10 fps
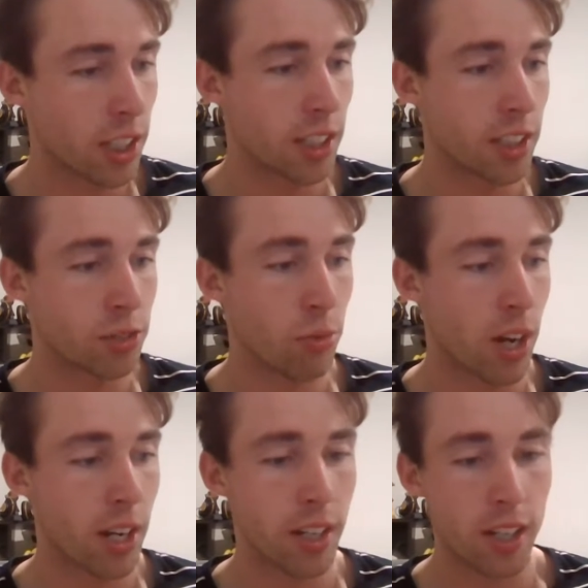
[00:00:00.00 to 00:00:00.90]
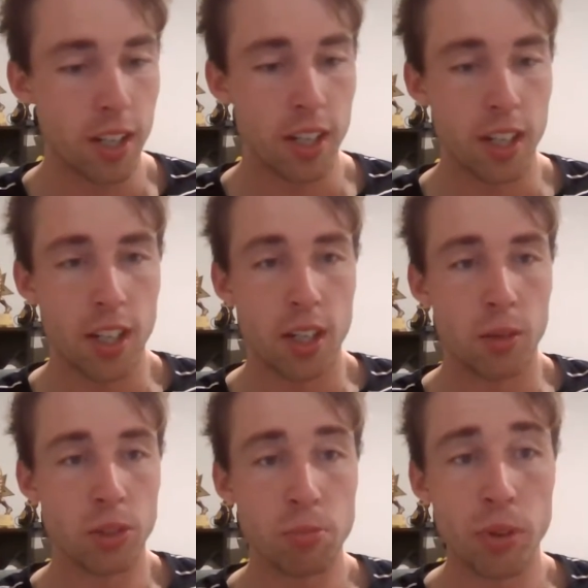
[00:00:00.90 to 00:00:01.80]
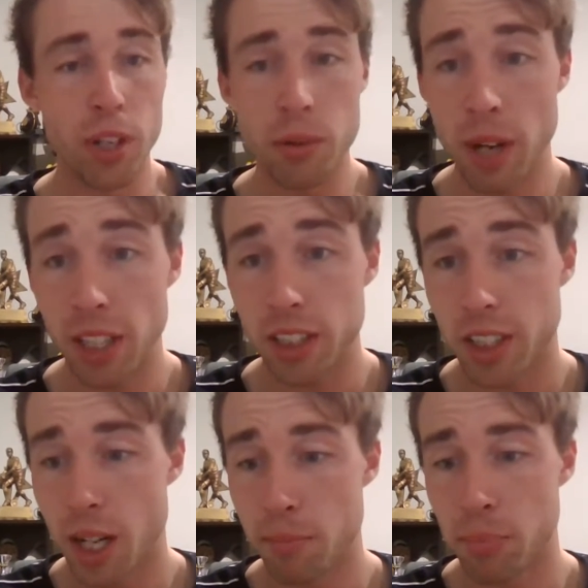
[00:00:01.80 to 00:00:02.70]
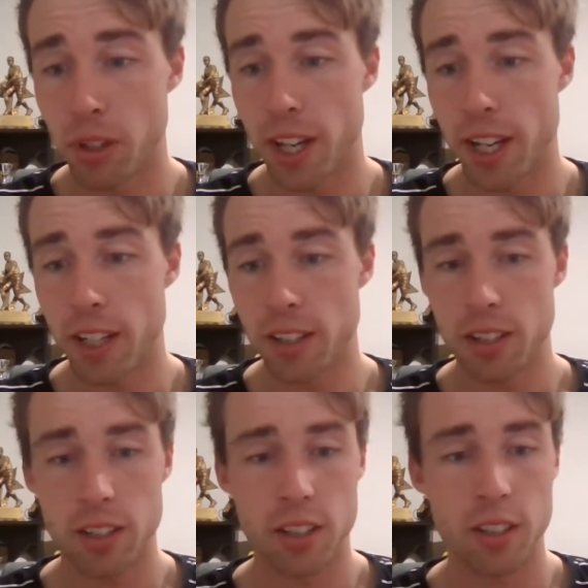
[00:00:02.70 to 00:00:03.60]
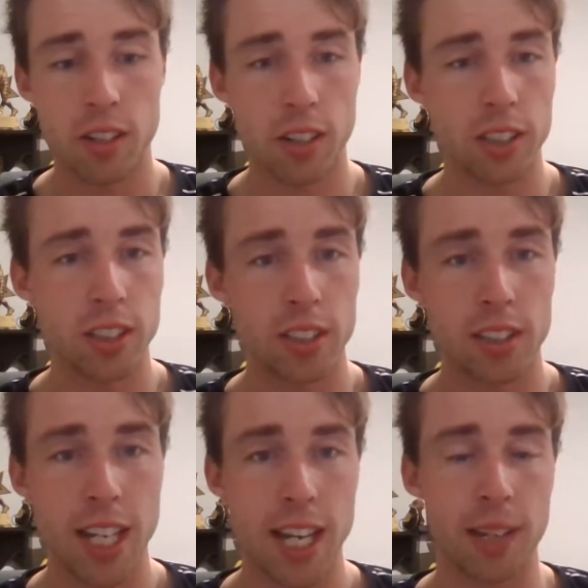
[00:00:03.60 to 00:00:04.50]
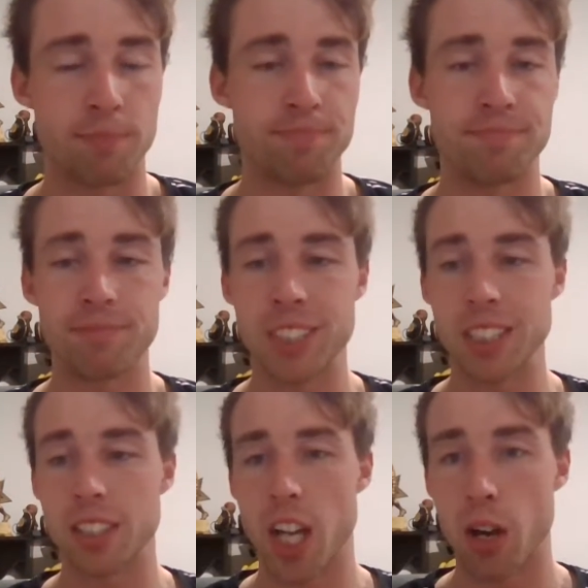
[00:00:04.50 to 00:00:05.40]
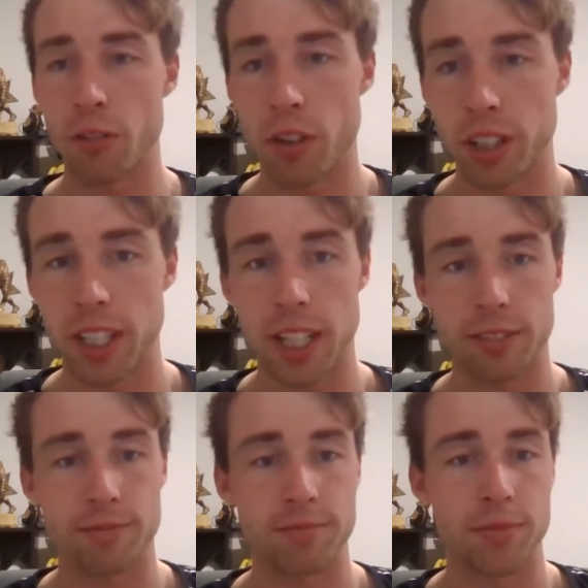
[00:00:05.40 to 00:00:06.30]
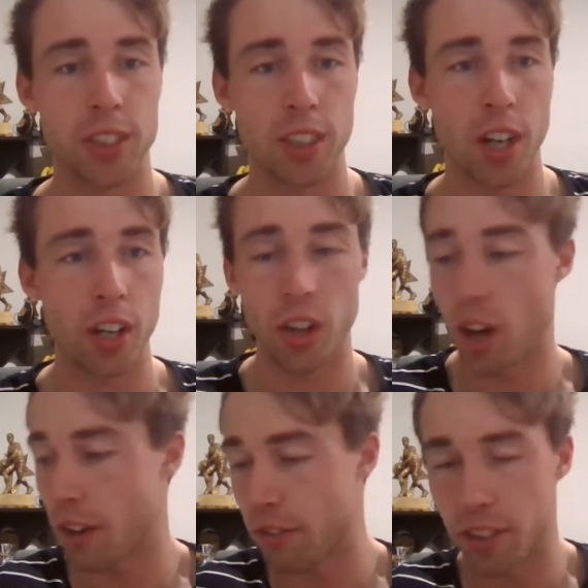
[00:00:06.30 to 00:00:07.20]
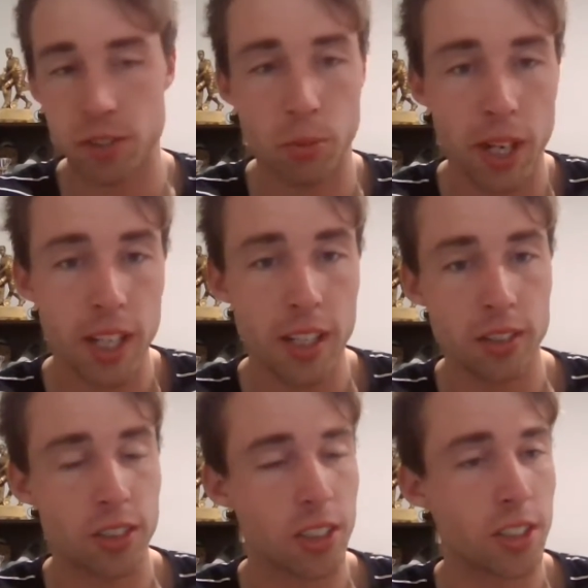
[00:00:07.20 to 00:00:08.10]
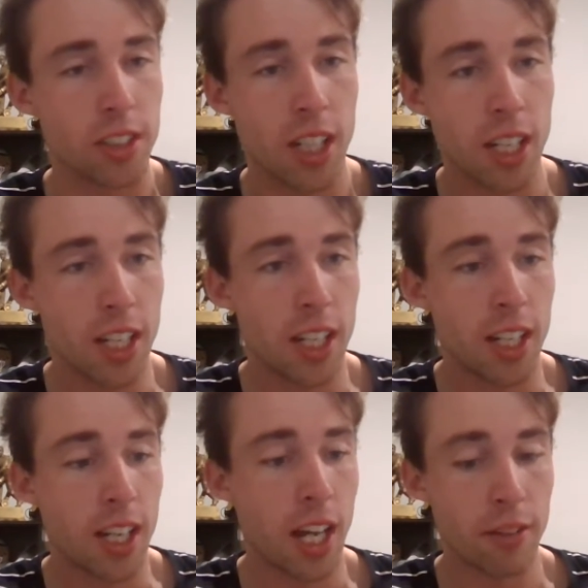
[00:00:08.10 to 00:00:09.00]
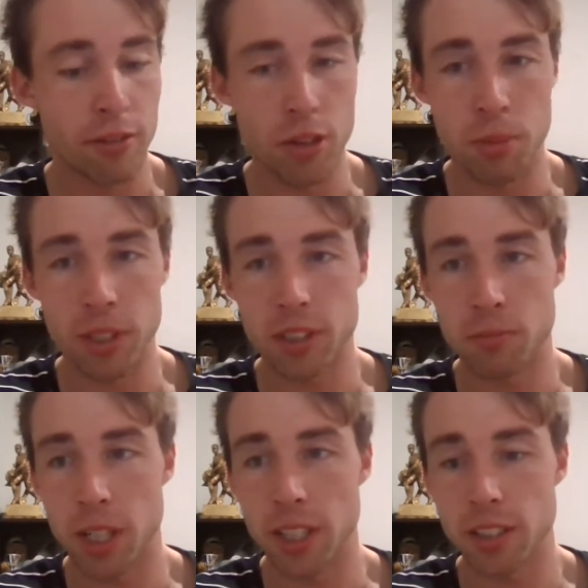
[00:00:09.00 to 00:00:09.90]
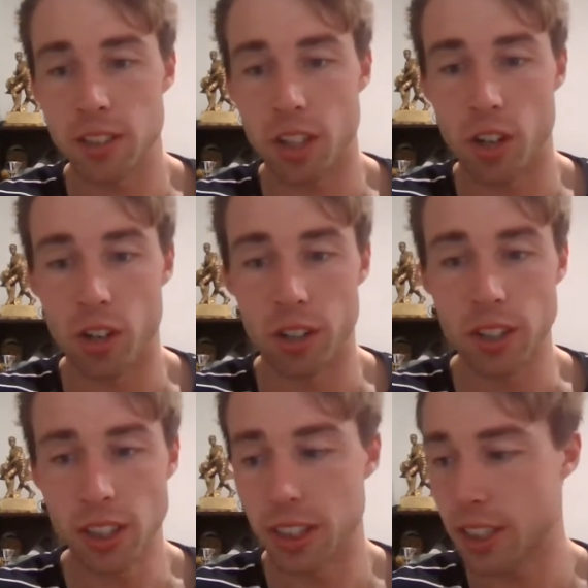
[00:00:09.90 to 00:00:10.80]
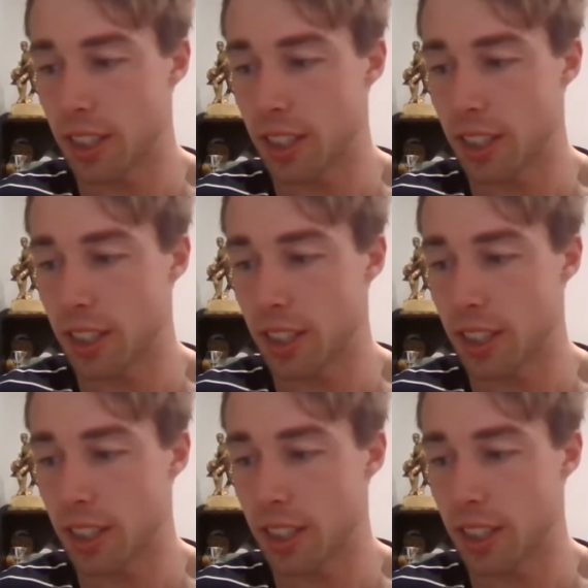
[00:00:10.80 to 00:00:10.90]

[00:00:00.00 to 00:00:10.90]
I said, this one was pretty much unplanned. I just, didn't know if I'd get to go live this week. It's just had a few bits and pieces on.